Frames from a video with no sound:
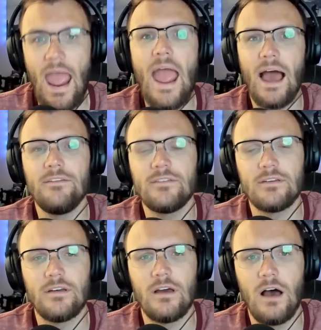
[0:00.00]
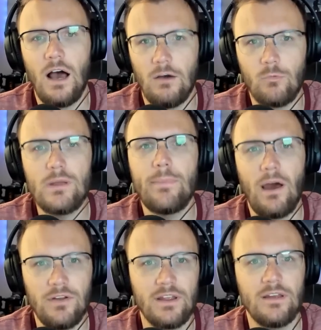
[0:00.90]
And uh,
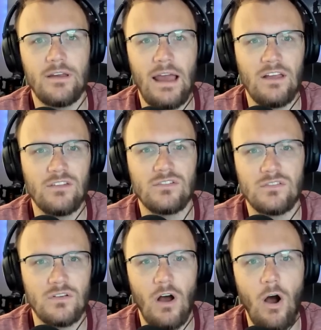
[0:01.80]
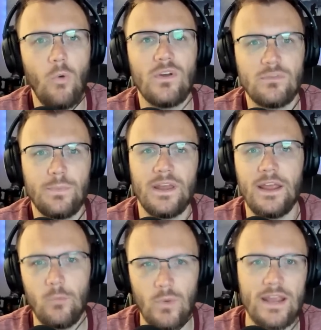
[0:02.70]
rebounding has always been
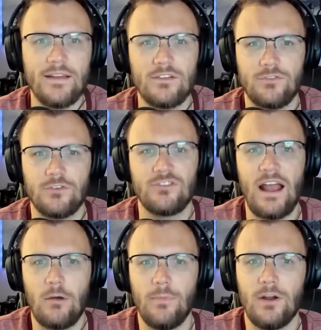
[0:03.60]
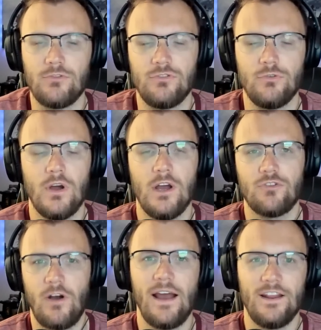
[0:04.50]
a weakness for Sacramento to
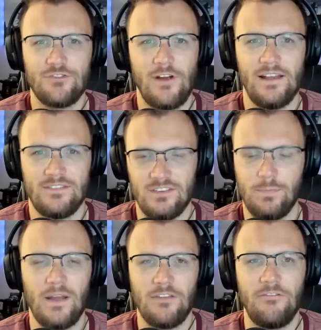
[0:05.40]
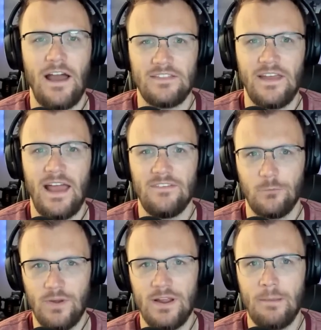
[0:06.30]
try and address, despite the fact that they had
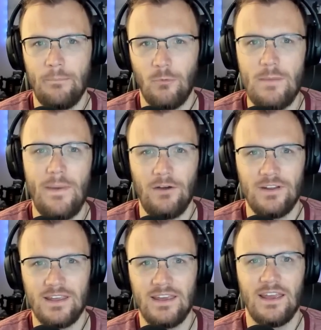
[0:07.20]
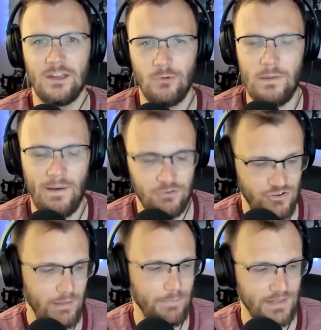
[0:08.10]
the re rebounding king and rebound
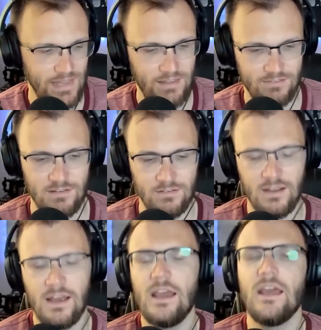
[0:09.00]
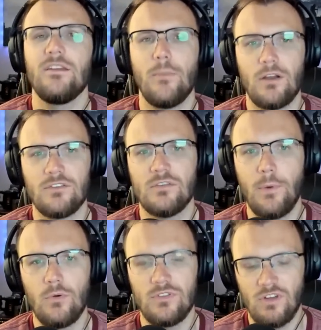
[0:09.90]
champion last season and Domantas
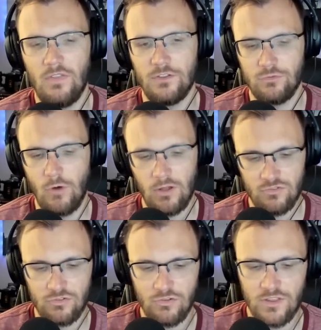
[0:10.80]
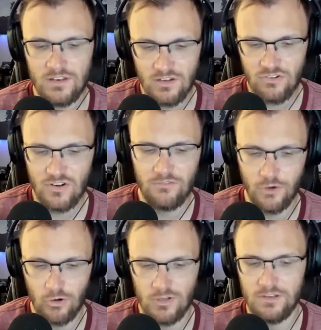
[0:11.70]
Sabonis on this roster. So the addition of
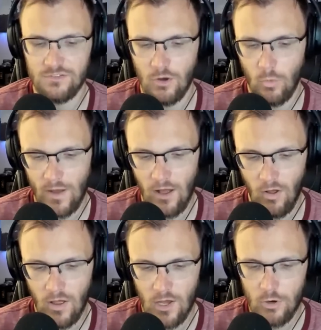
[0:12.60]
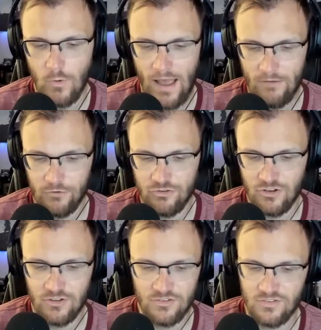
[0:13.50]
Nerlens Noel, who
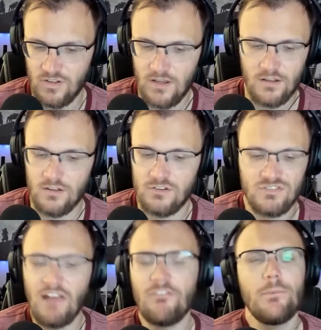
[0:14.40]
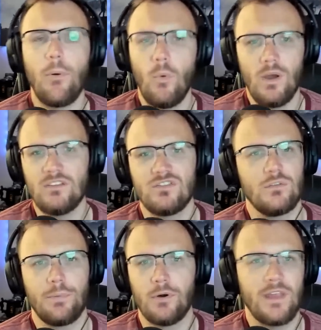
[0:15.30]
averages seven
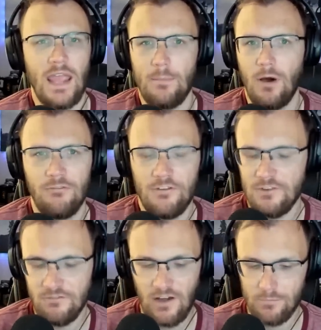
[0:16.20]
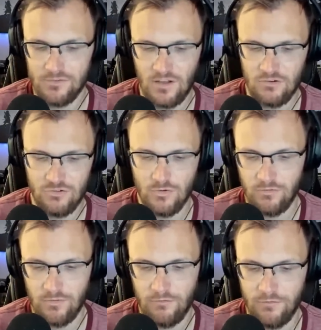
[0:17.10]
points per game on 55%
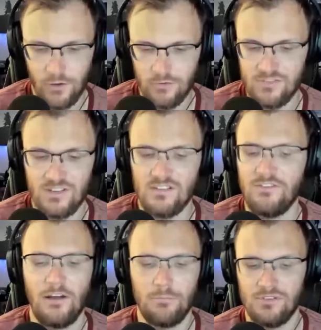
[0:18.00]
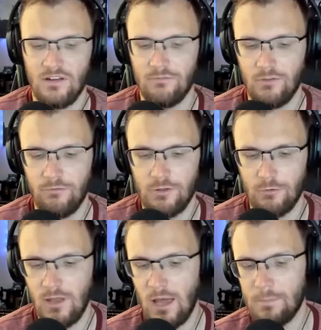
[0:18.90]
shooting from the field, 65% from the free
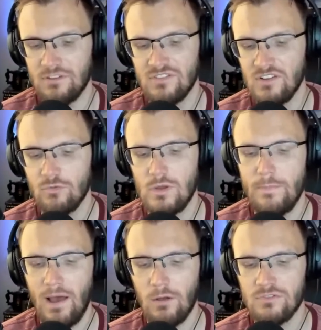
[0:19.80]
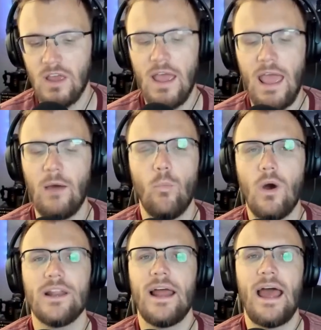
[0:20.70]
throw line, but six rebounds and
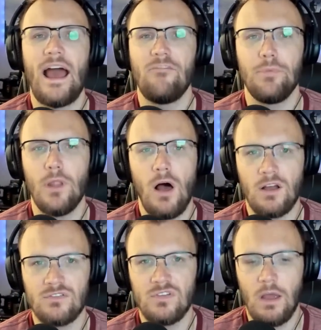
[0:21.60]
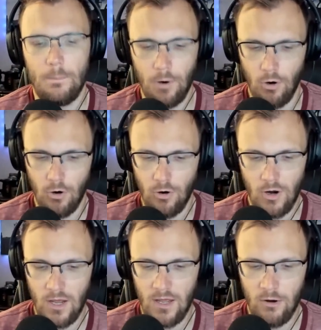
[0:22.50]
one and a half blocks
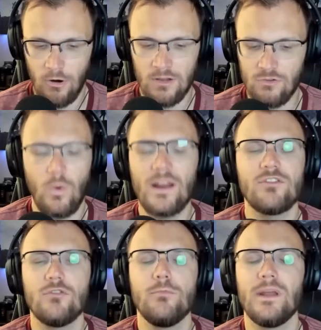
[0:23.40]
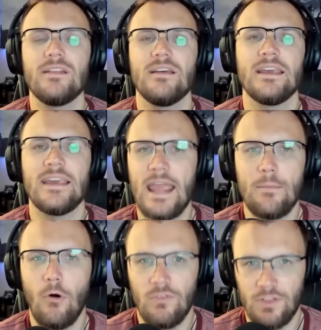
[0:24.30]
per uh, or in 22 minutes a
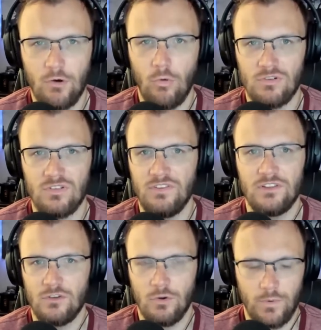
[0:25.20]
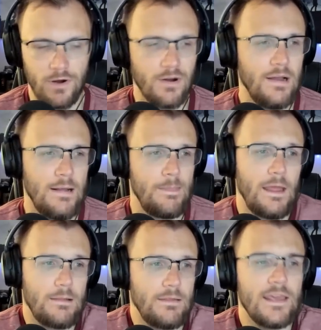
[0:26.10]
game over the course of his career.
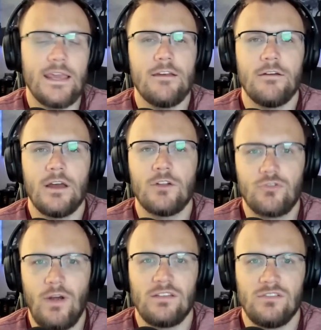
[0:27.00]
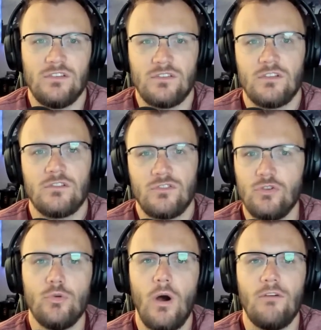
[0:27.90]
Like he addresses
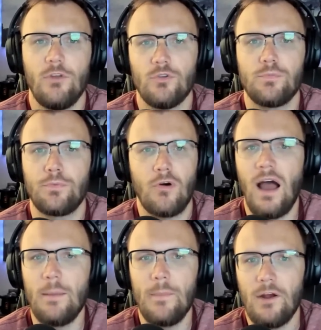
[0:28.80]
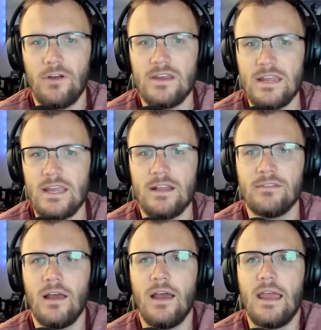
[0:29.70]
two of those primary needs.